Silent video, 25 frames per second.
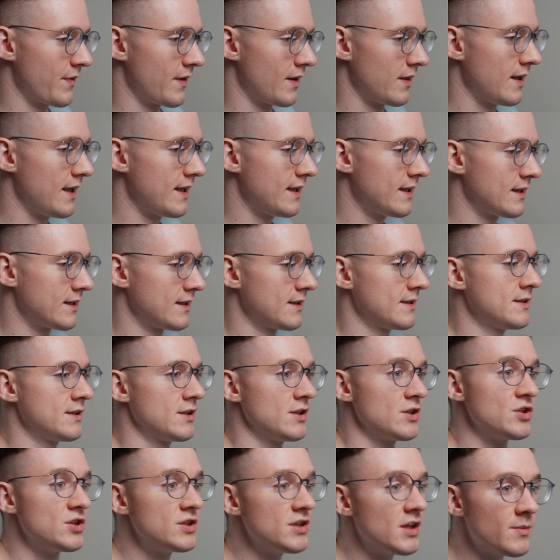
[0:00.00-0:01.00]
let us
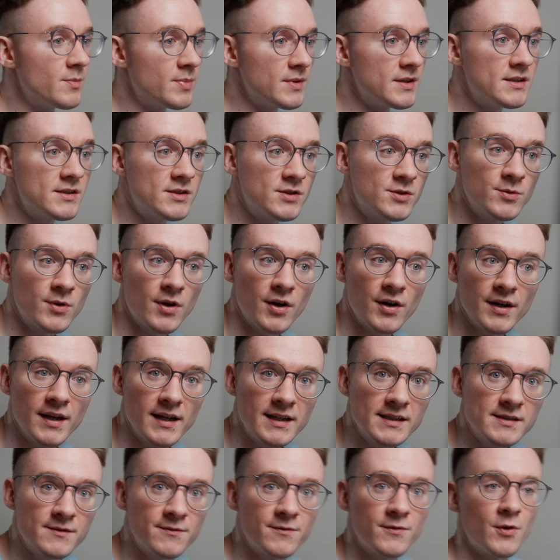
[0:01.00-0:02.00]
jump into our
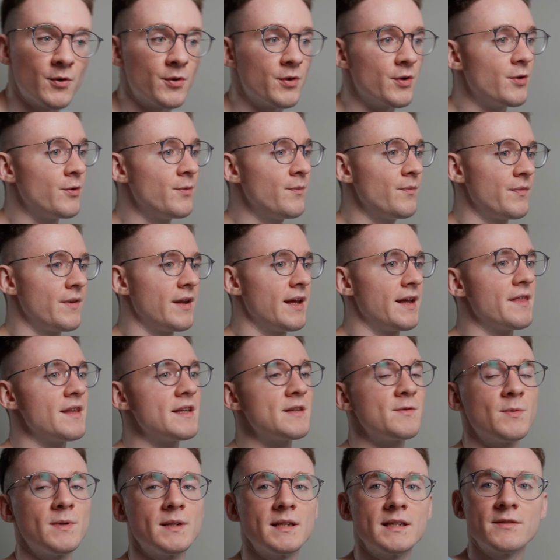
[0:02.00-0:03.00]
next photo. And
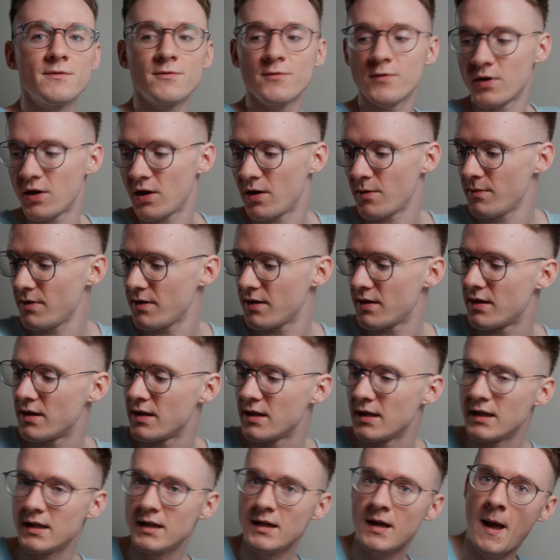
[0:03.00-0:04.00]
this one is from
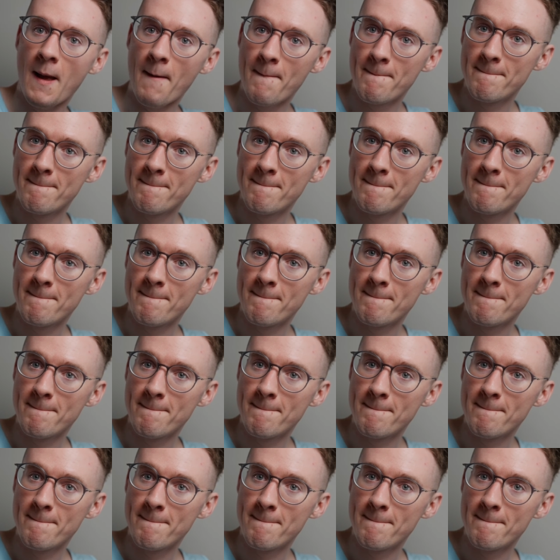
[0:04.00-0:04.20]
the